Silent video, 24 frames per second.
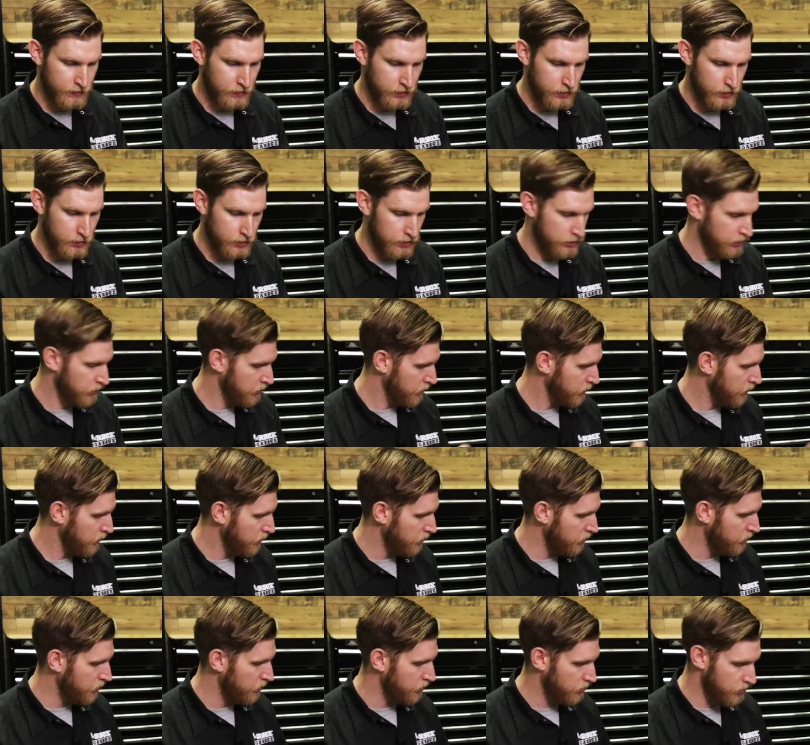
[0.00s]

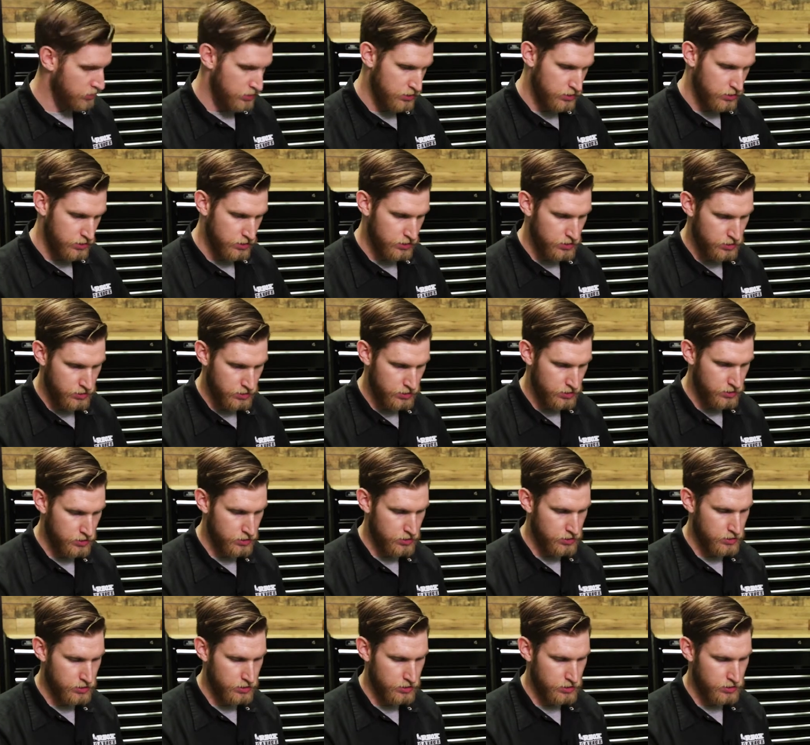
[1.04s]

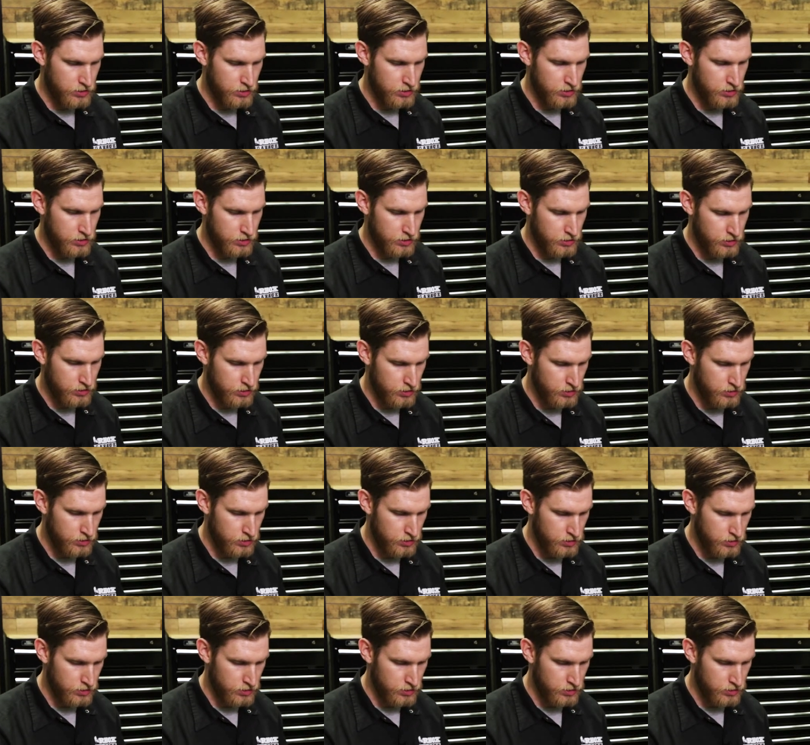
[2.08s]
[no speech]